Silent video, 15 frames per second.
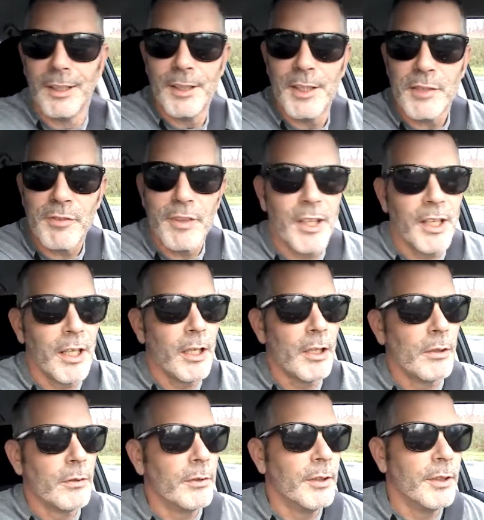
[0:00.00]
This
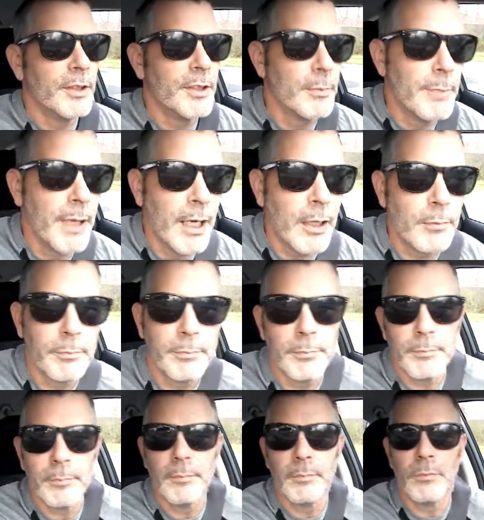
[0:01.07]
video is about
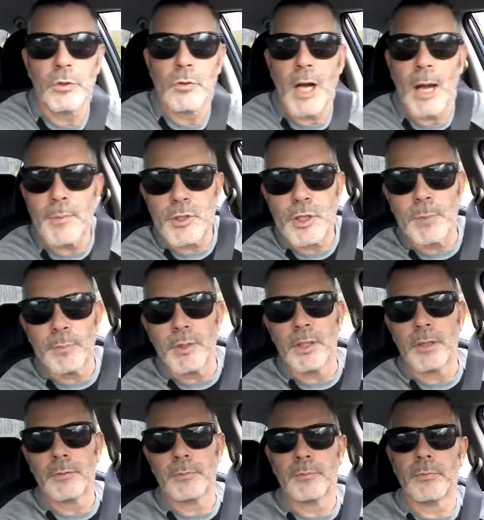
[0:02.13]
drop
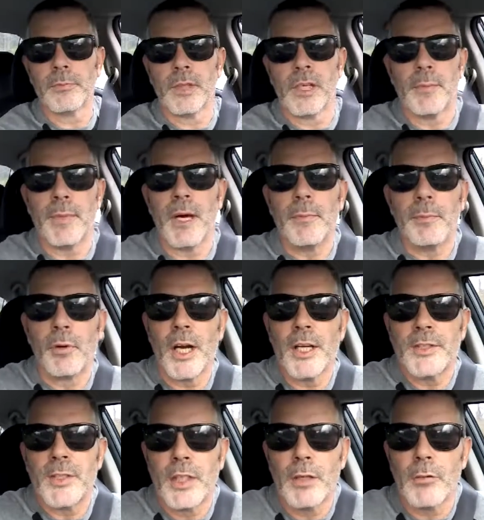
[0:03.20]
shipping, about
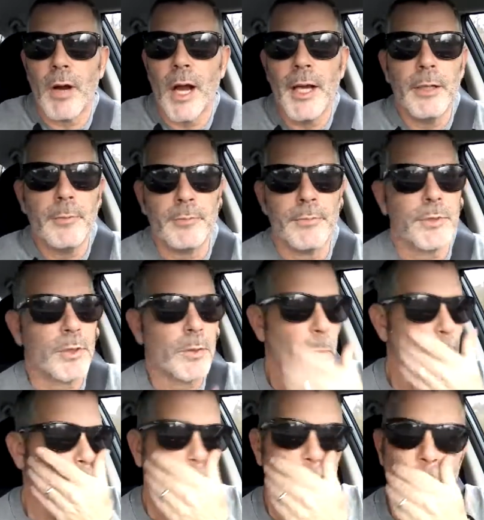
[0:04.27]
pricing your items,
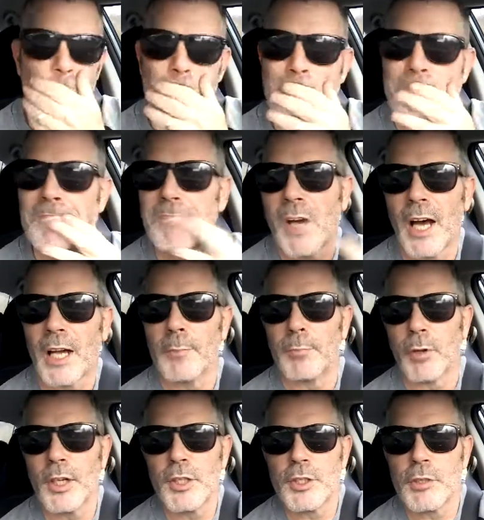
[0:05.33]
how to
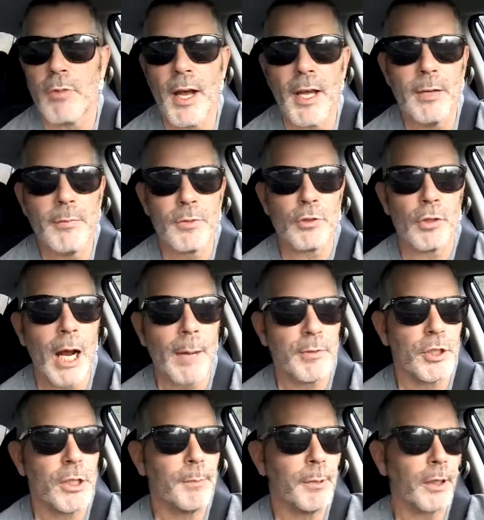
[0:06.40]
price your items, drop
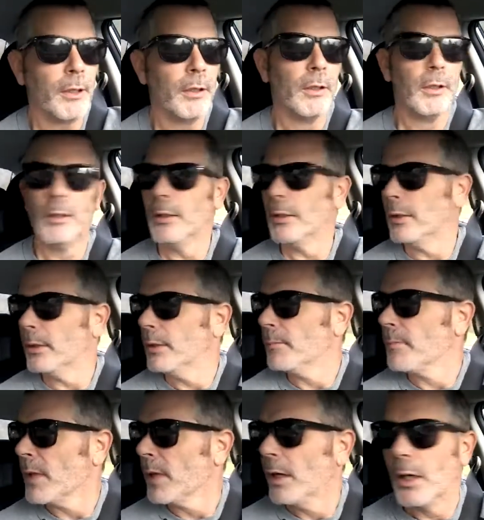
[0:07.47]
shipping.
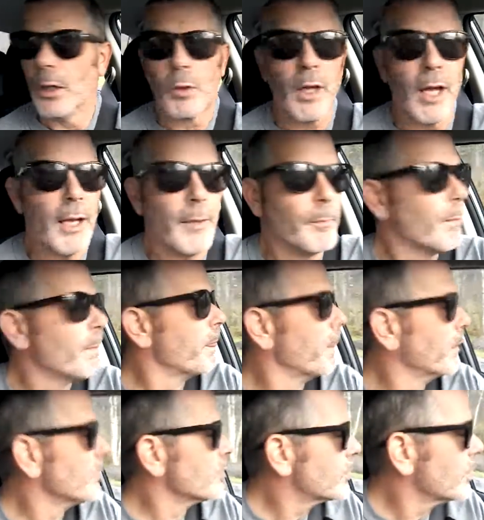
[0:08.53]
Okay,
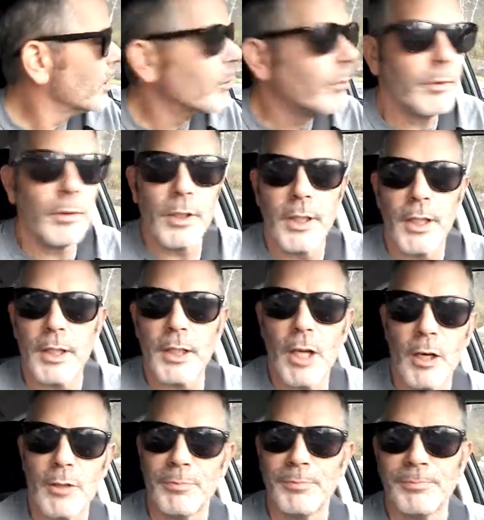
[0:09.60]
so you didn't
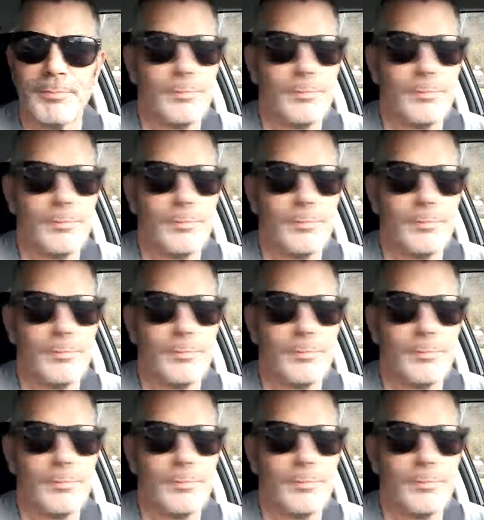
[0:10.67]
know?